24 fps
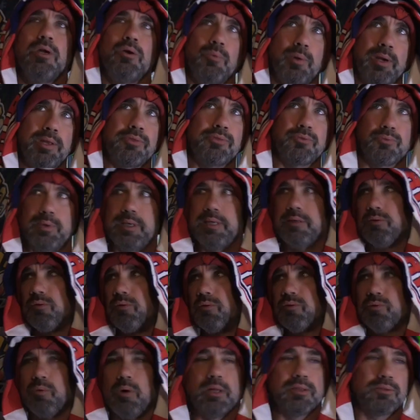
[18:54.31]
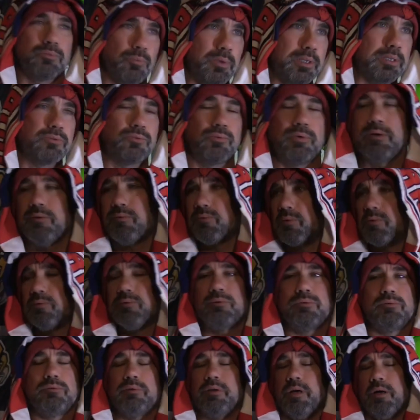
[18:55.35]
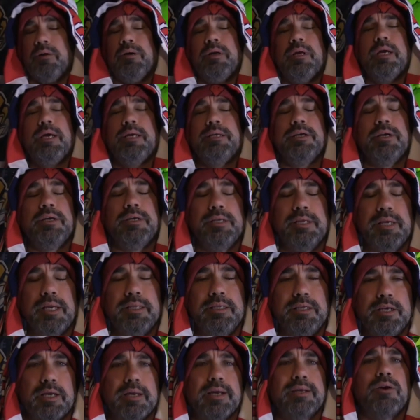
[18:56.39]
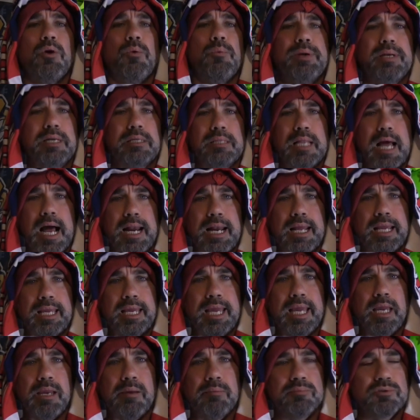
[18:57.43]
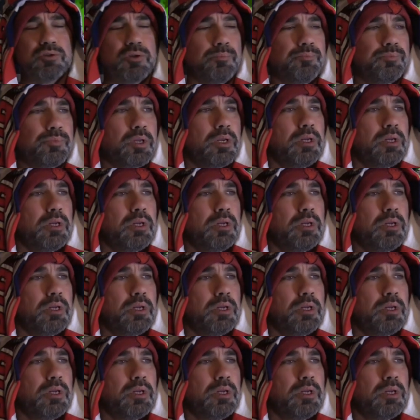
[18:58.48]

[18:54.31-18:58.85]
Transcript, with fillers: Win 3, lose 1, win 3, lose, you know, you're going to win a lot of games.